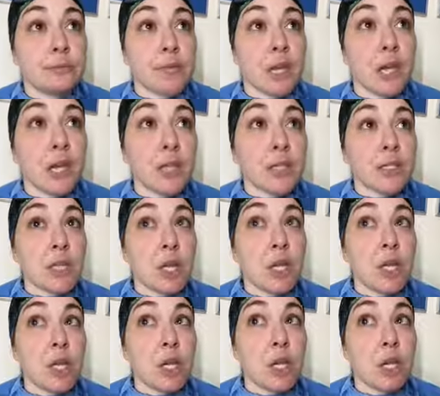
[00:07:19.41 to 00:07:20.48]
because
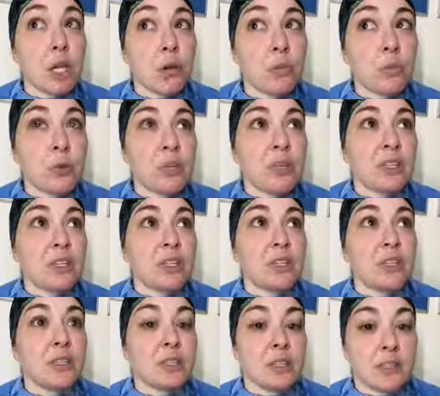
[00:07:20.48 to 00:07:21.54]

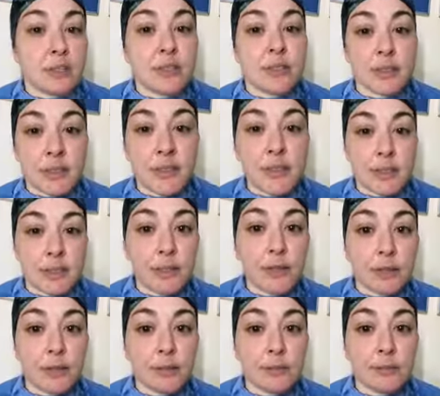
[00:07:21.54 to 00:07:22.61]
nobody is
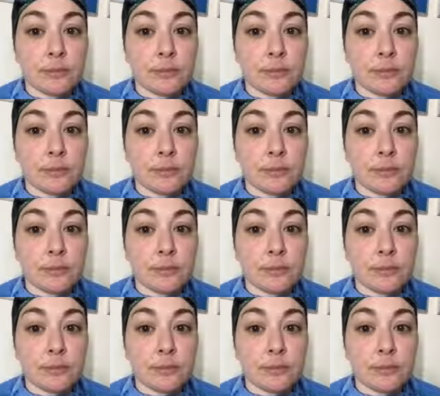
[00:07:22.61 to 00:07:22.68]
listening.